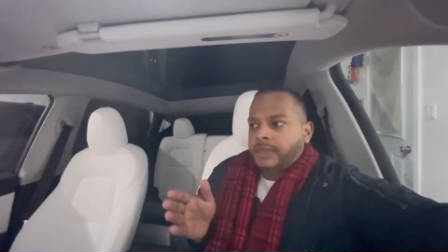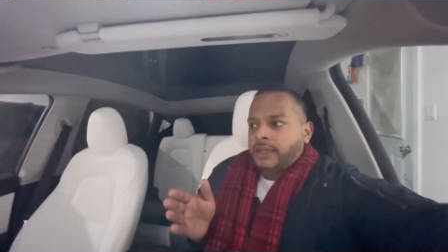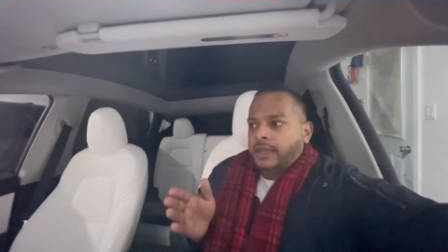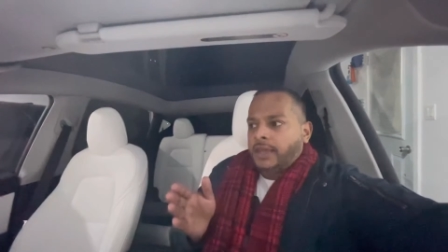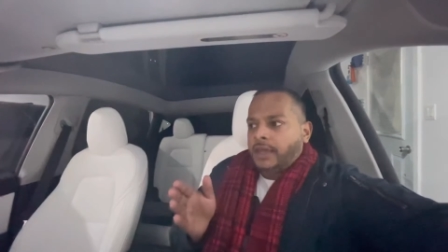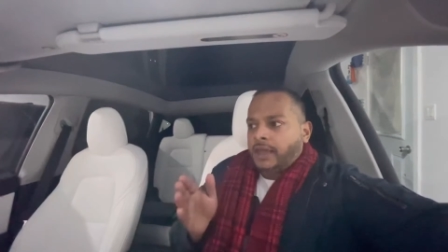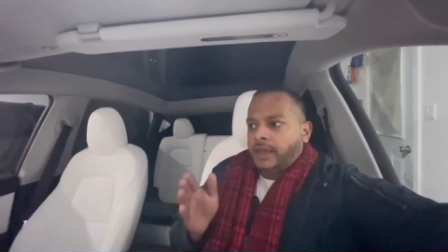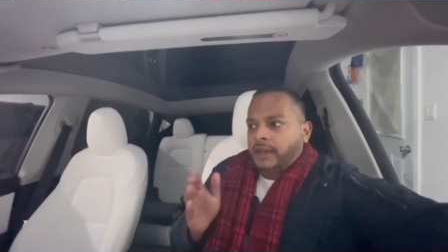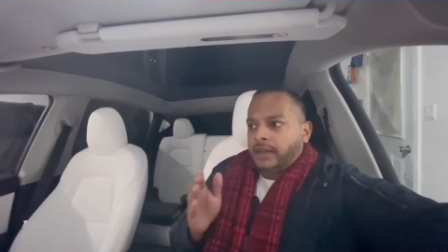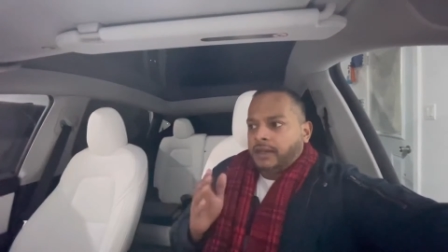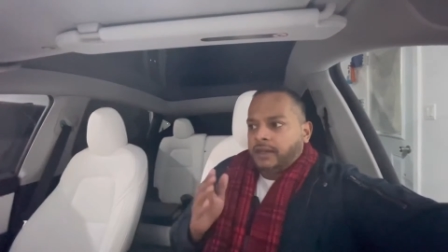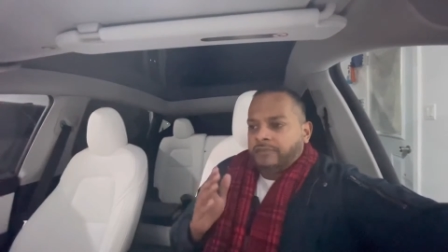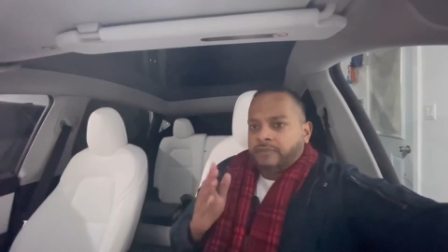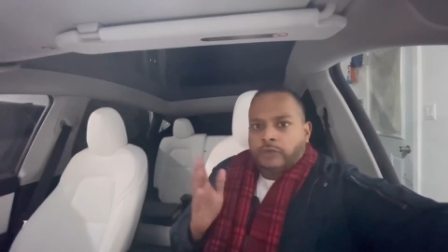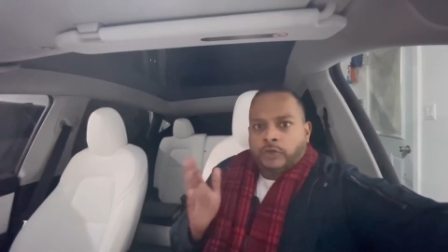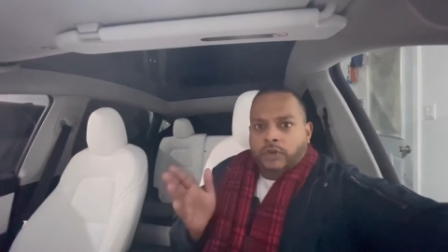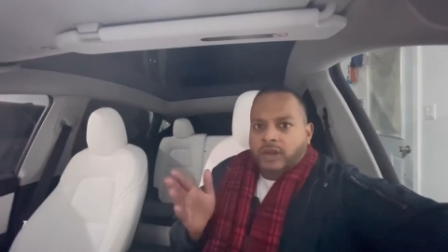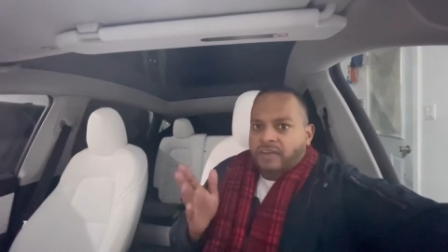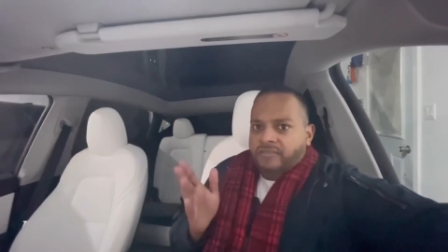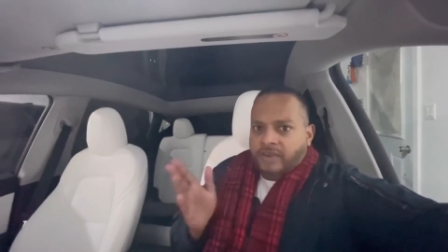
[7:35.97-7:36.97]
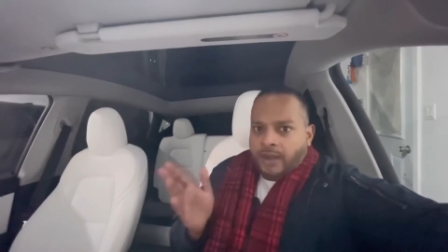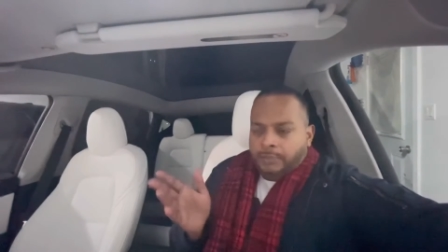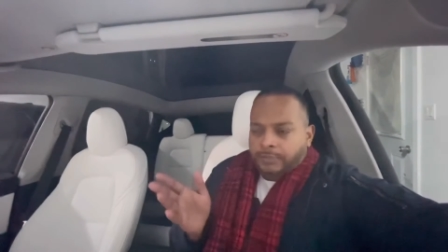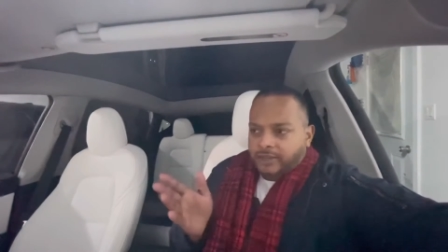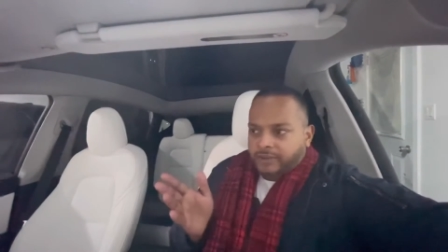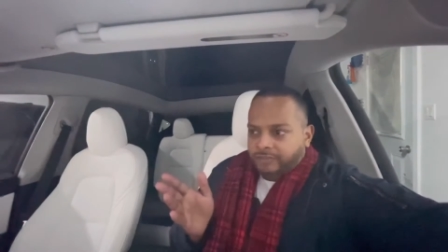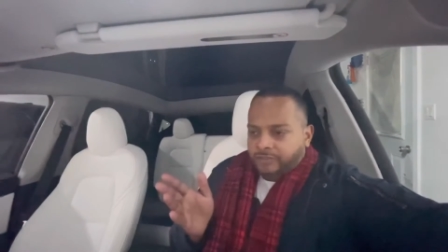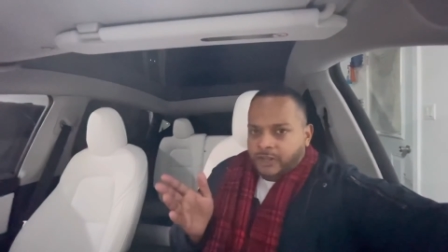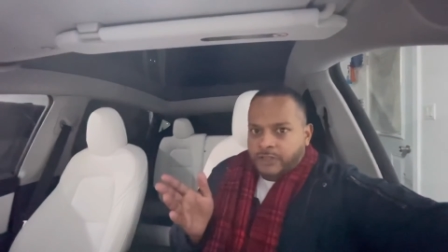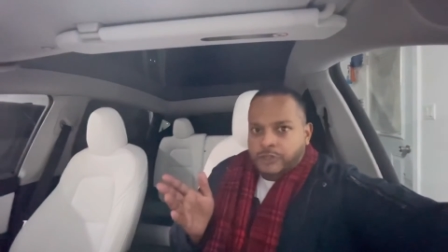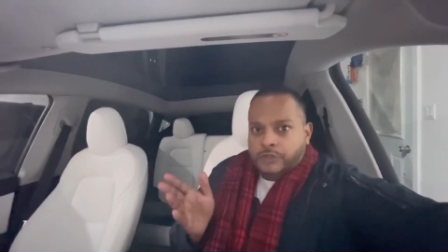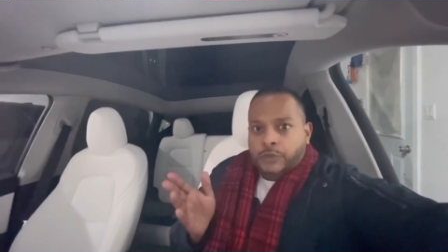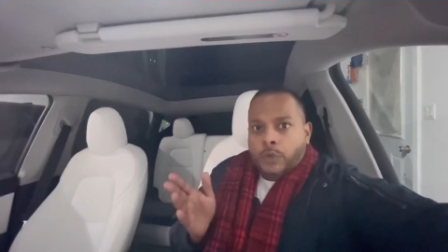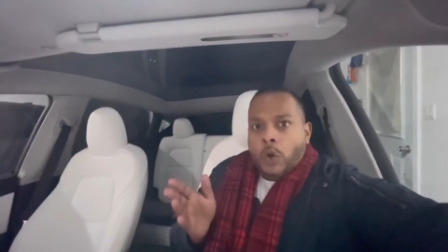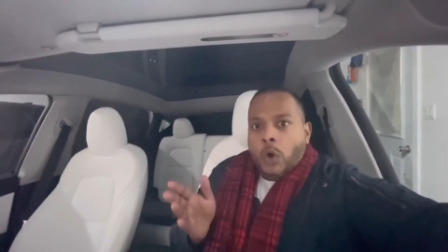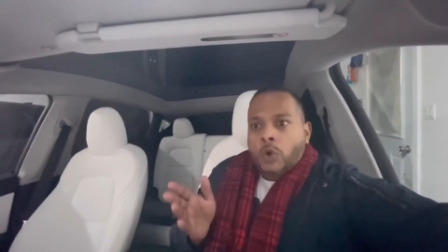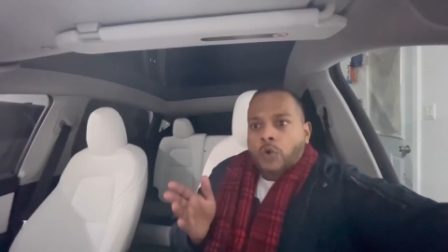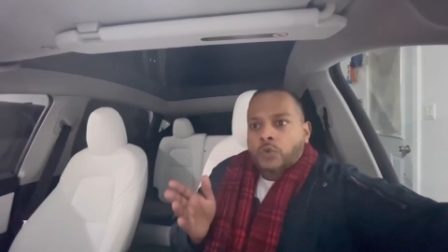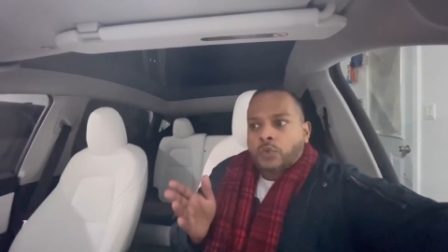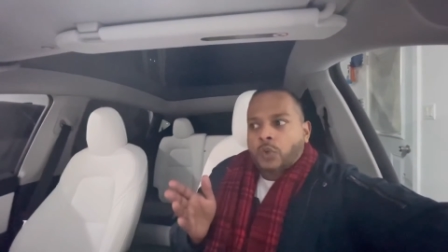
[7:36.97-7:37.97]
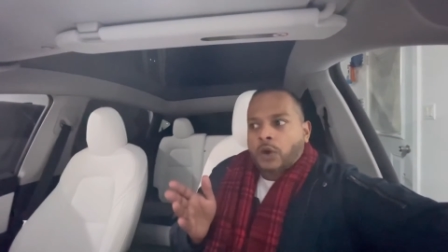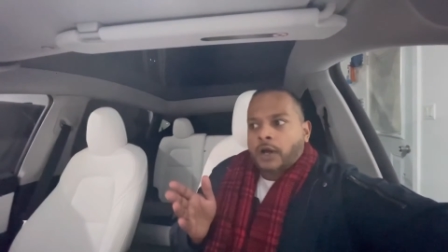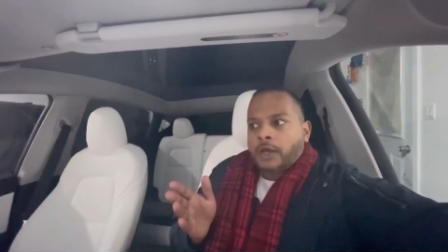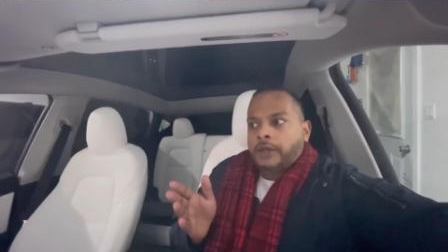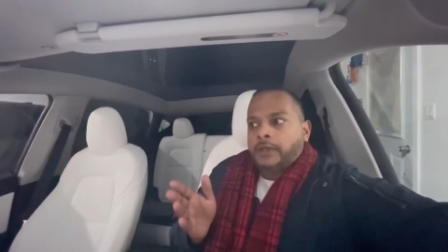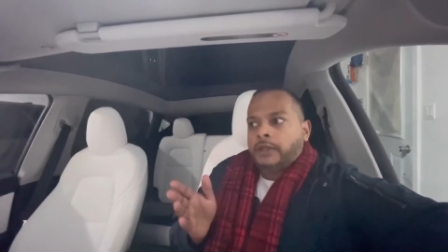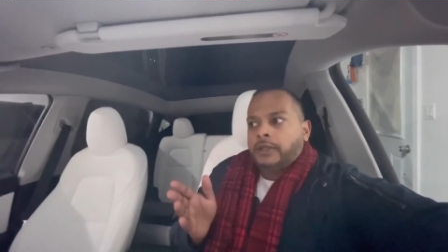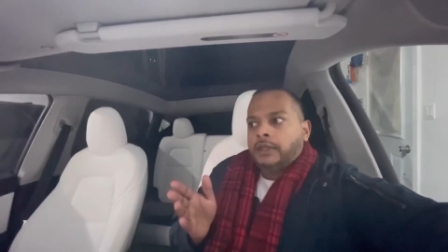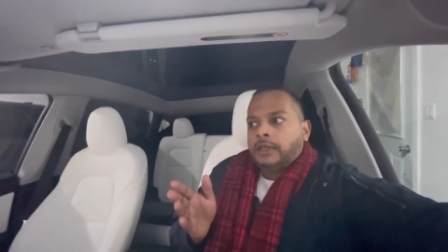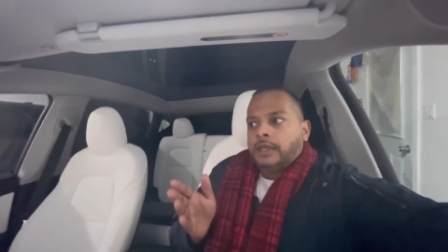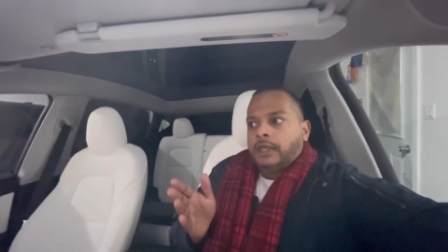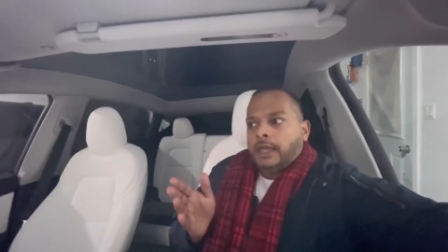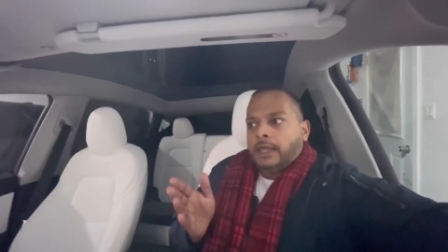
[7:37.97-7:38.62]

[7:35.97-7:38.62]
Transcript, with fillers: and if you don't have family and friends who own one,